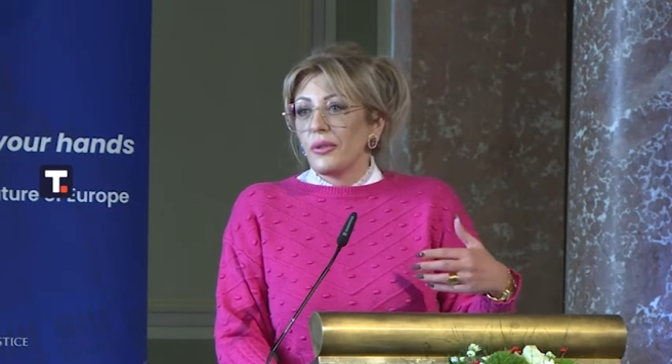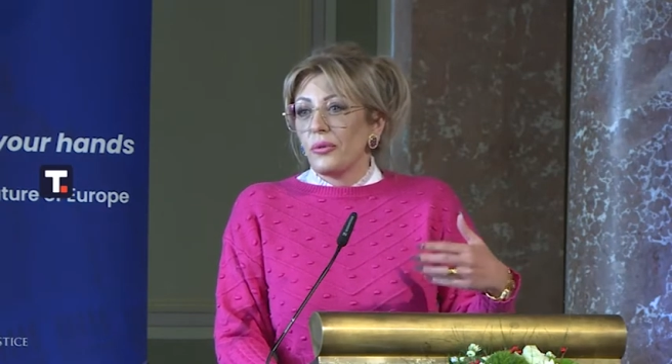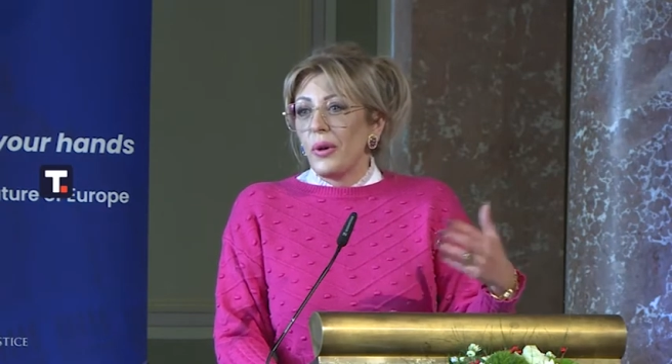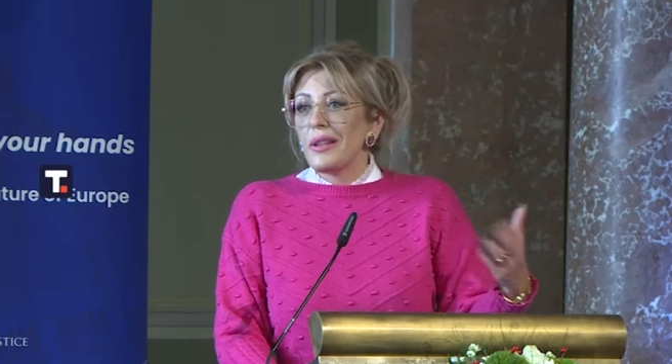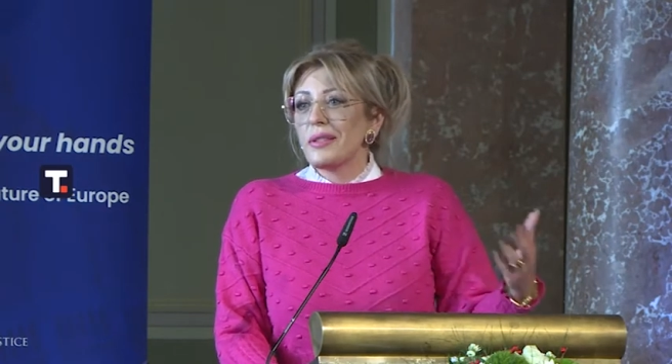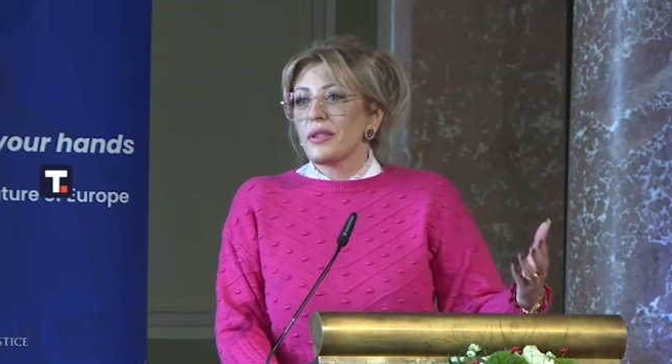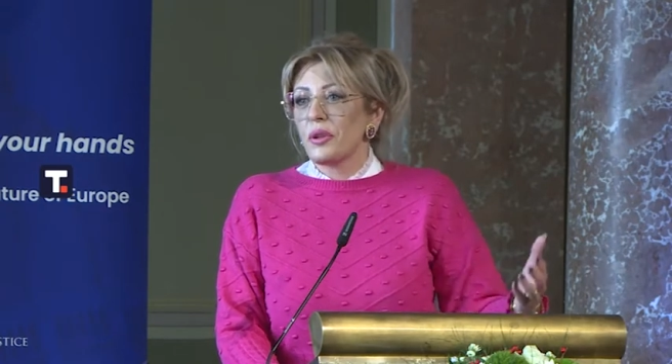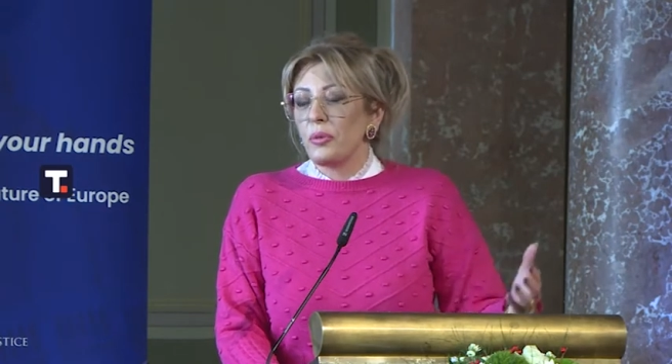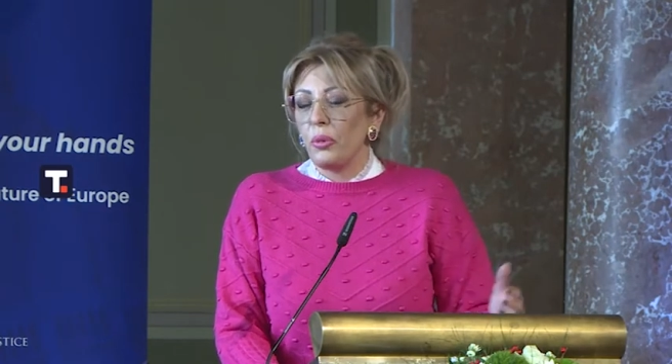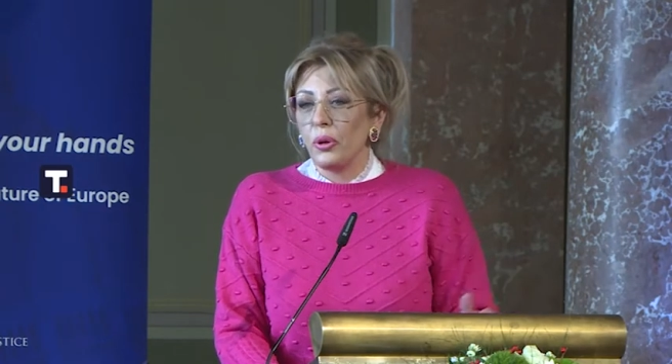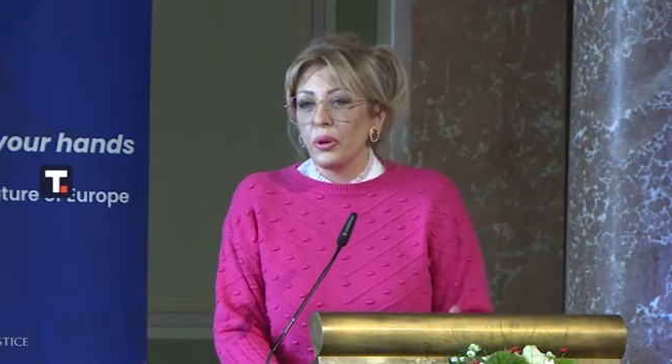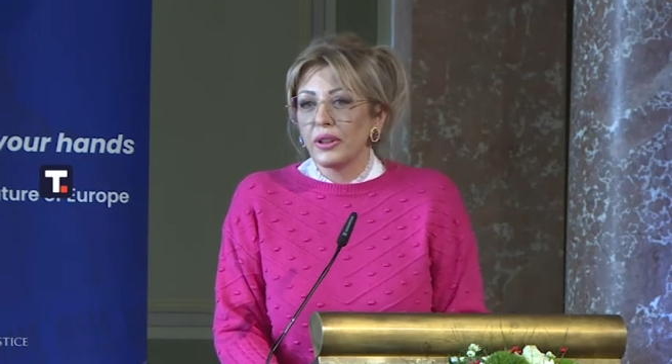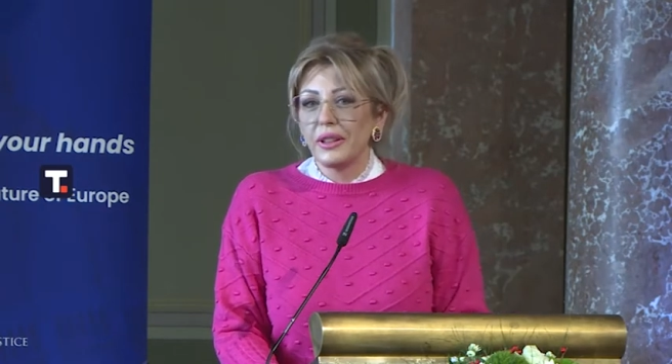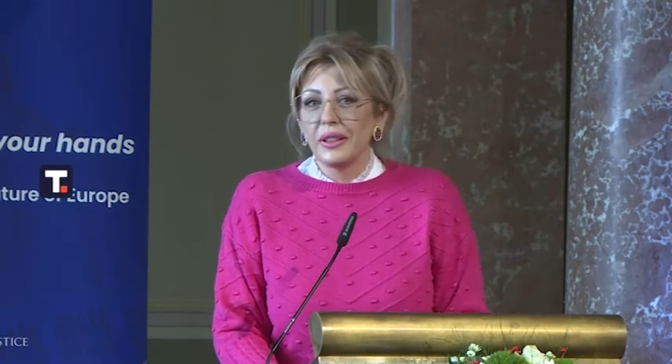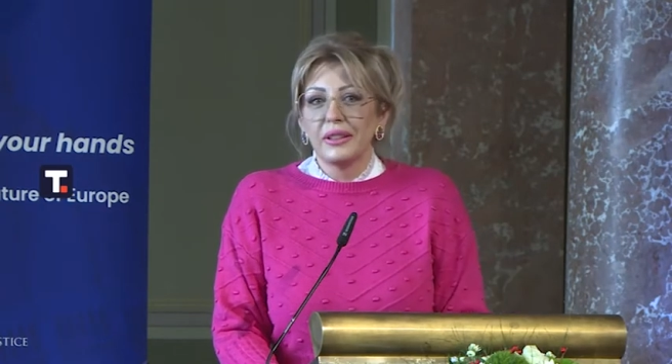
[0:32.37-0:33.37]
Western
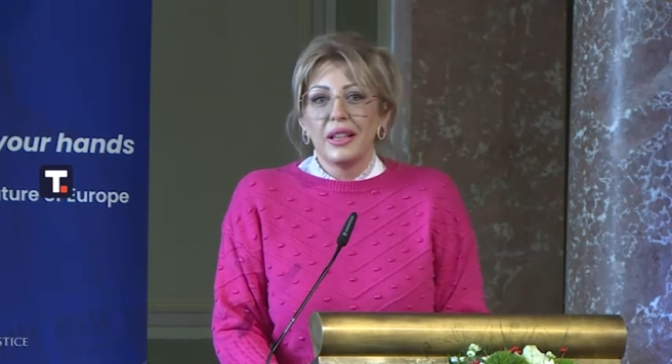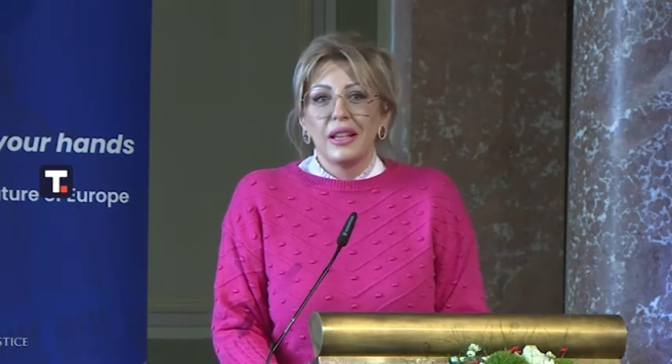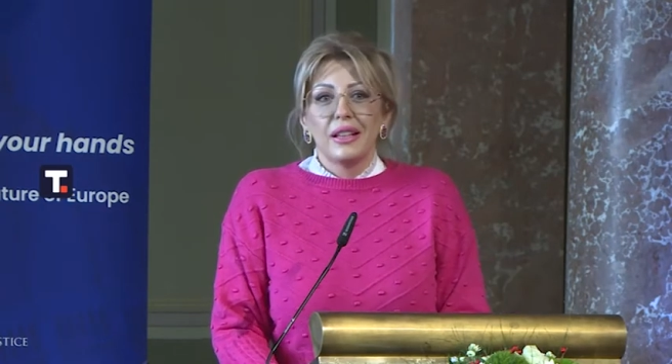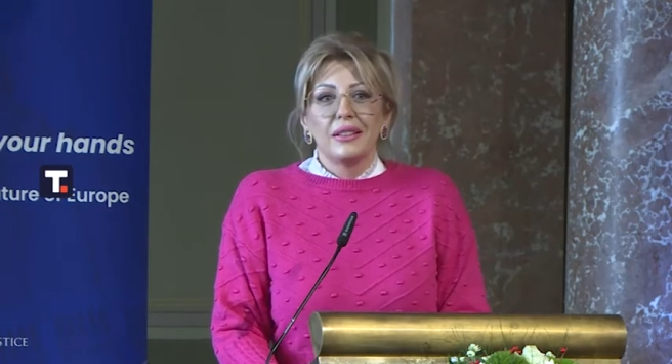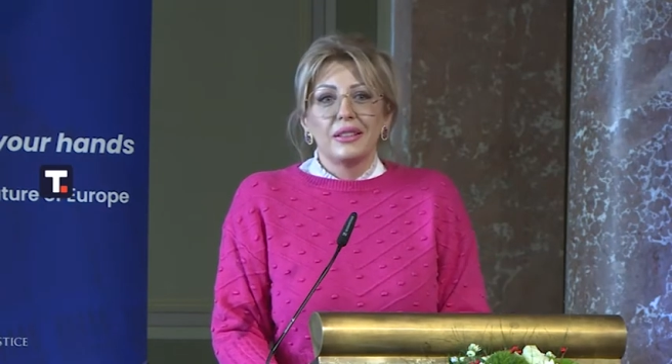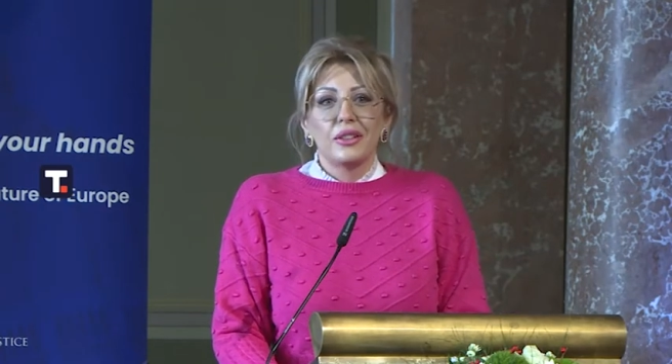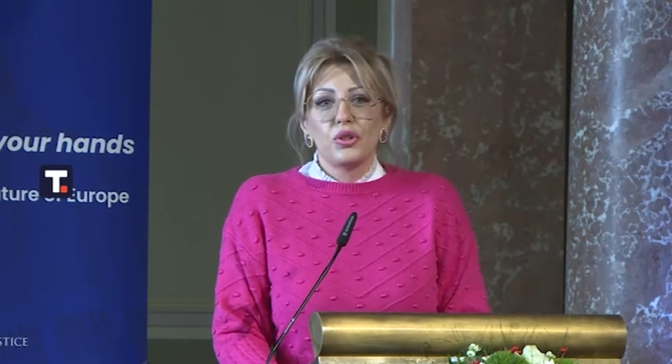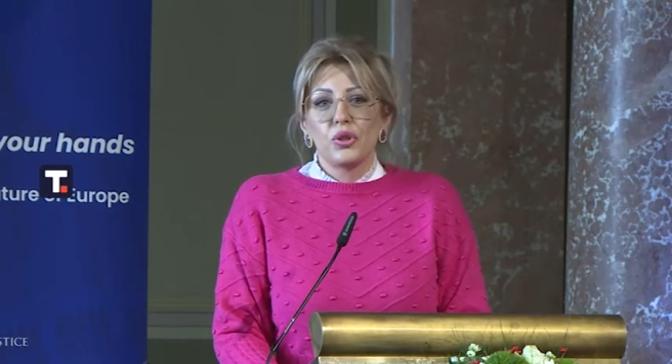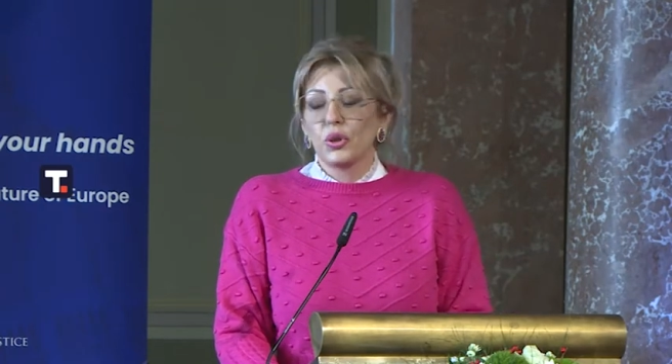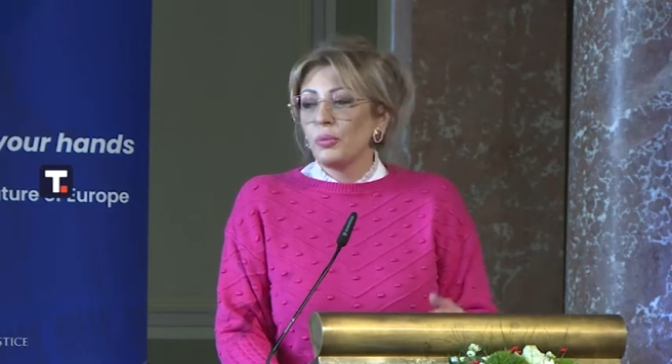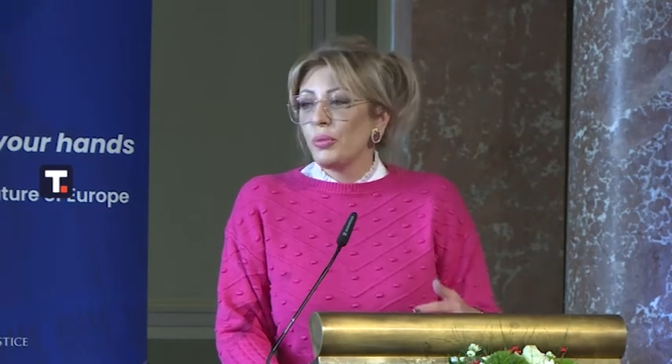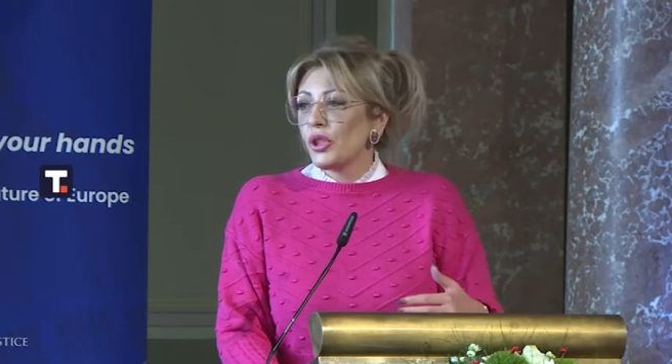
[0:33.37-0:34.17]
Balkan that should